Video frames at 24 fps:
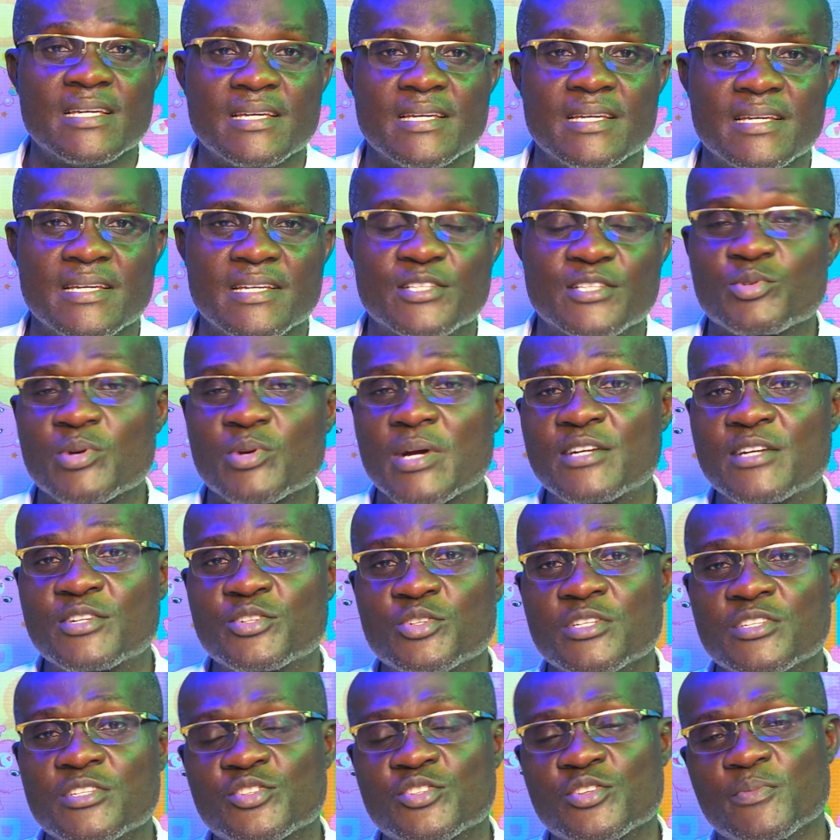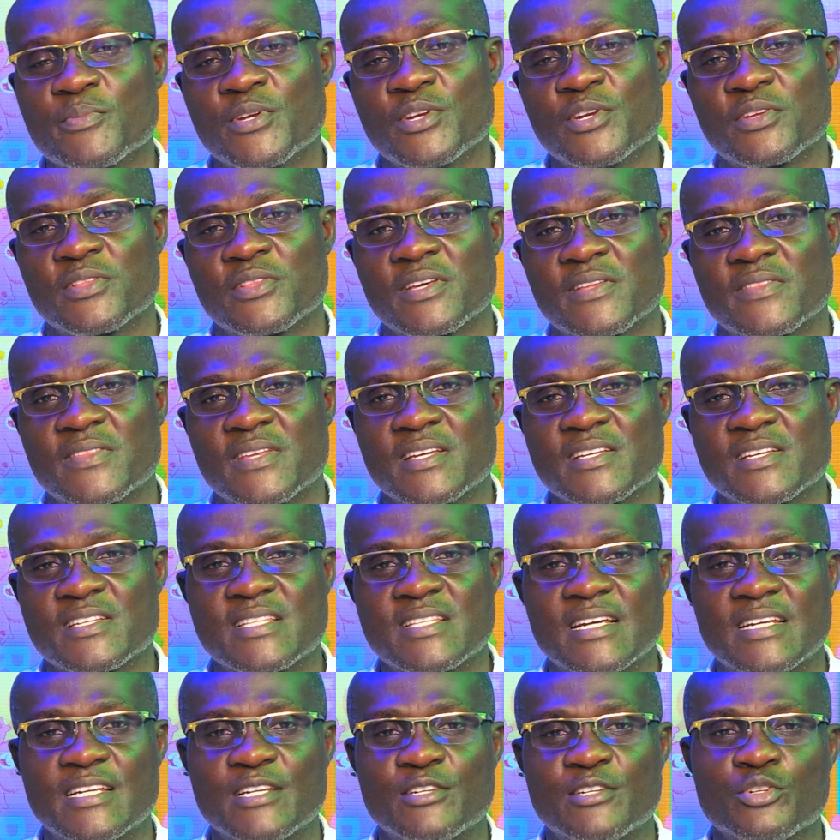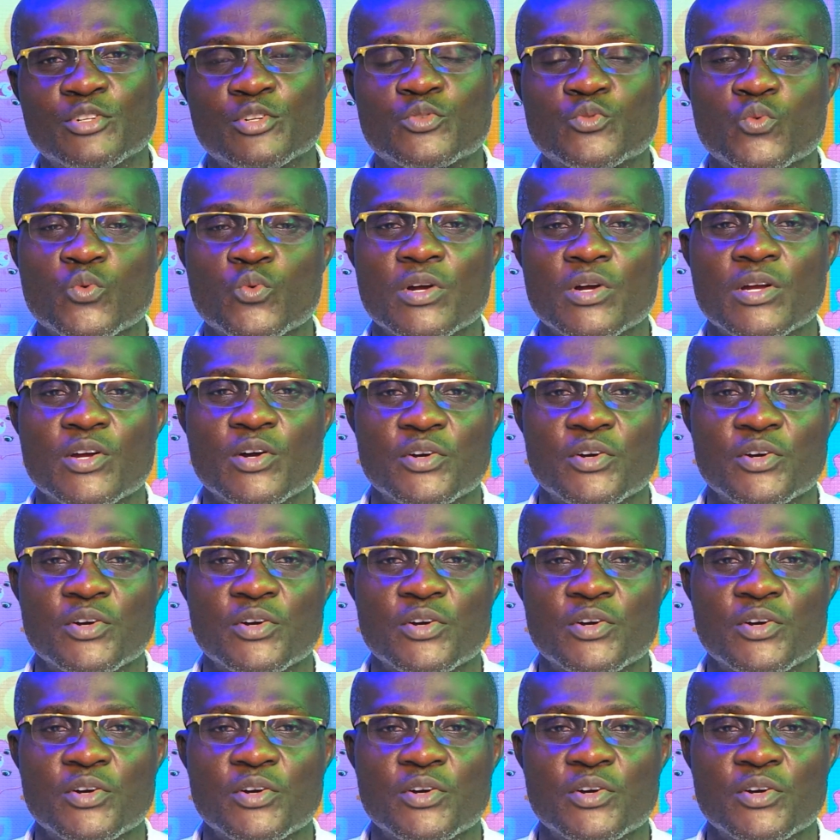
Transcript: tried doing so many other things that did not work